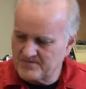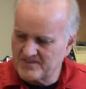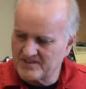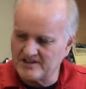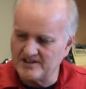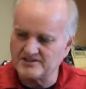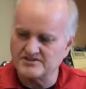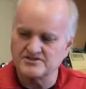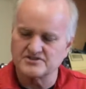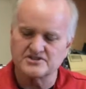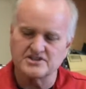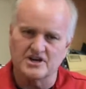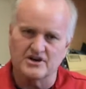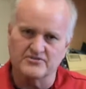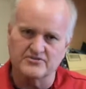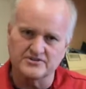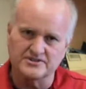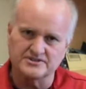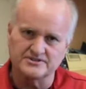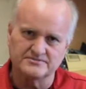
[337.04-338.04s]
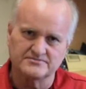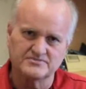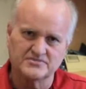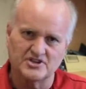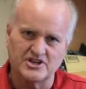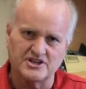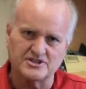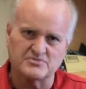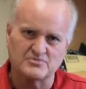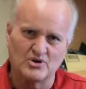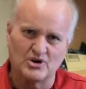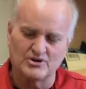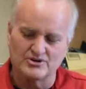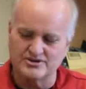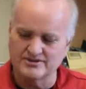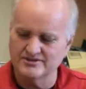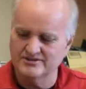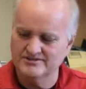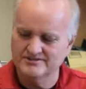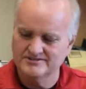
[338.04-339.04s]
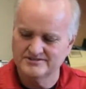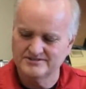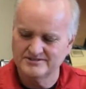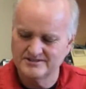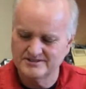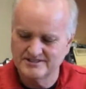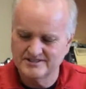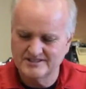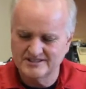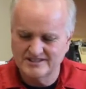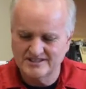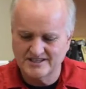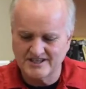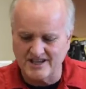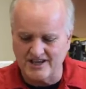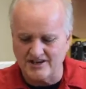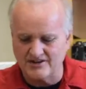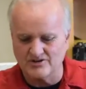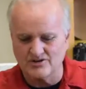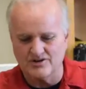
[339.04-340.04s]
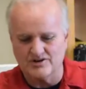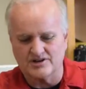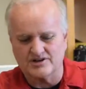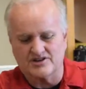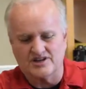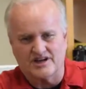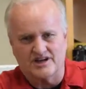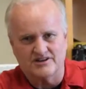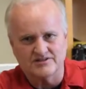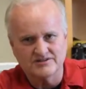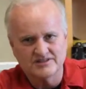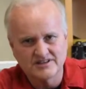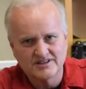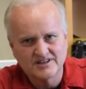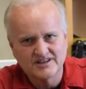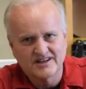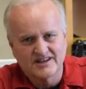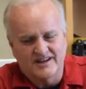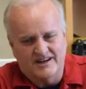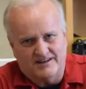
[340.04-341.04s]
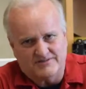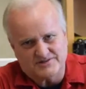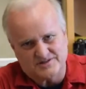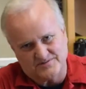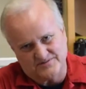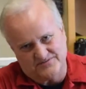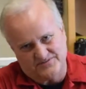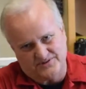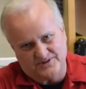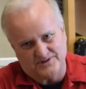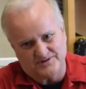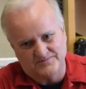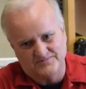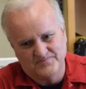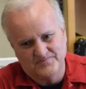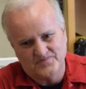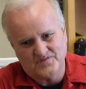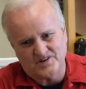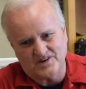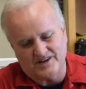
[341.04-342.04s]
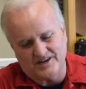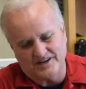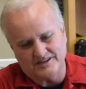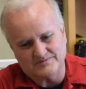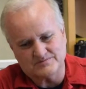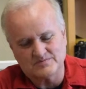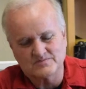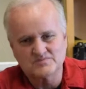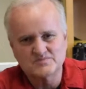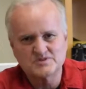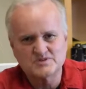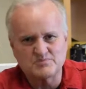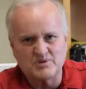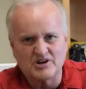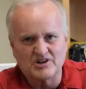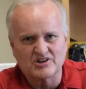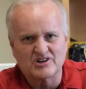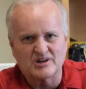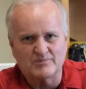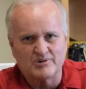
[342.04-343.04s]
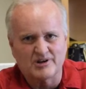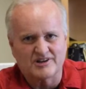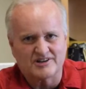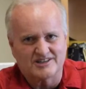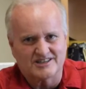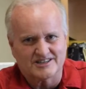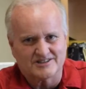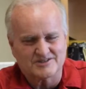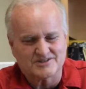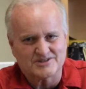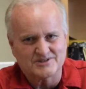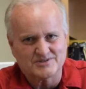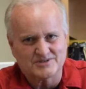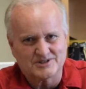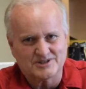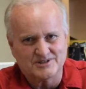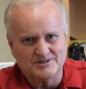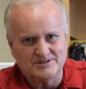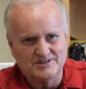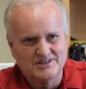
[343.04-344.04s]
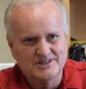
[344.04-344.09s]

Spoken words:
Get yourself a nice motor and go to town. Have some fun. All right? Spend a couple of dollars doing it.